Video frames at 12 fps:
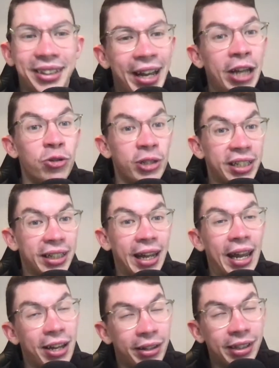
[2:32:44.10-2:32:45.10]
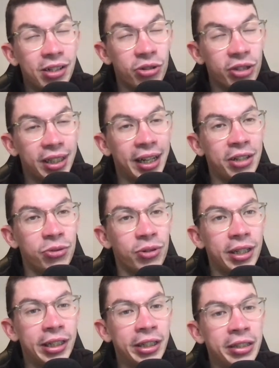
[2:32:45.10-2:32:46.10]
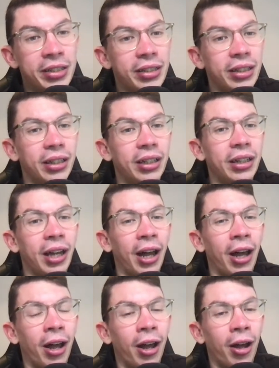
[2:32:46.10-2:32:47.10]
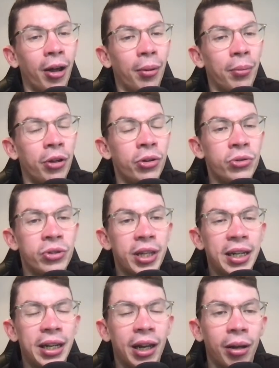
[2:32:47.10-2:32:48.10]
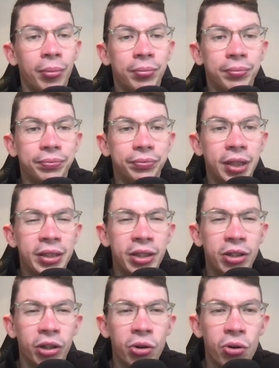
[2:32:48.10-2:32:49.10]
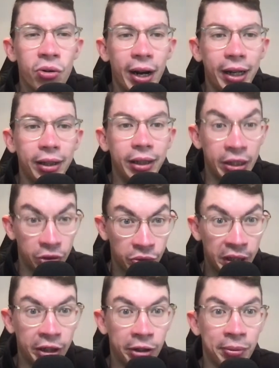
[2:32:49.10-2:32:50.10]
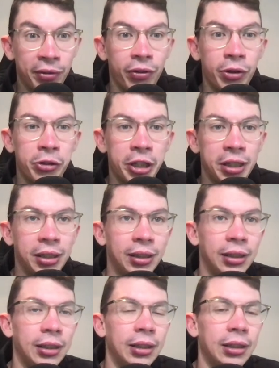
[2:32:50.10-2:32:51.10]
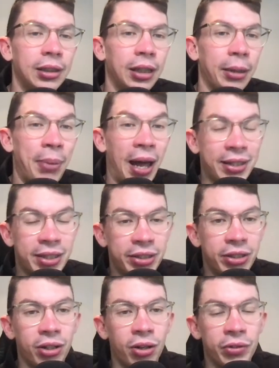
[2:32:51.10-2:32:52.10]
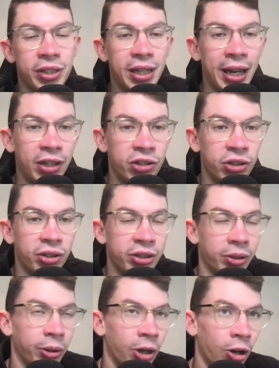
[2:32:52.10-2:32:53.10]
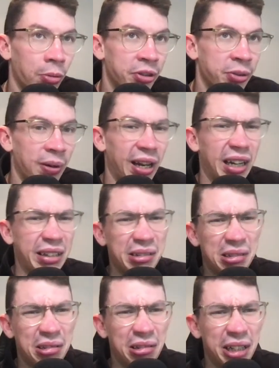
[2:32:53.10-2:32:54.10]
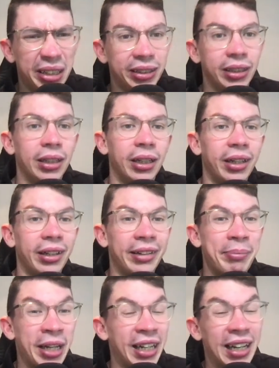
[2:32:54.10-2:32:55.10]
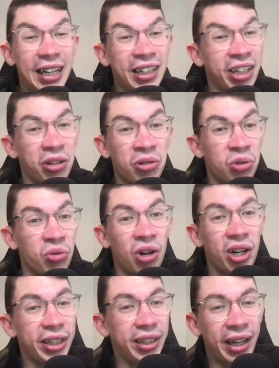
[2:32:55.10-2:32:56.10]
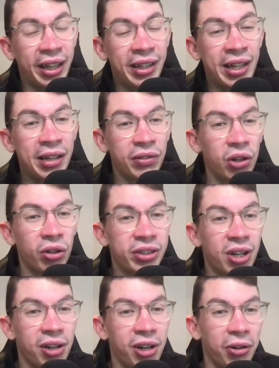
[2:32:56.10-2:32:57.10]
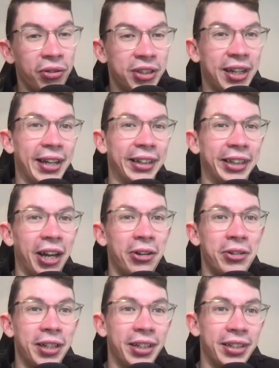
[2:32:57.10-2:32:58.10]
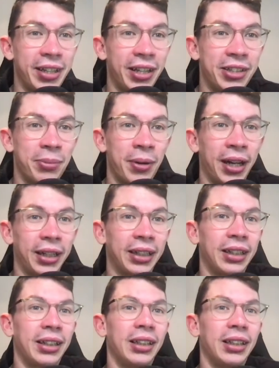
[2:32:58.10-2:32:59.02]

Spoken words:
Idrissa Gueye. I think Idrissa Gueye is really good. Who's the is it Decore? He's a really good midfielder. Patterson obviously injured, so Coleman's playing not great. Mikolenko's all right, and then they've got Tarkowski and Cody at centre back.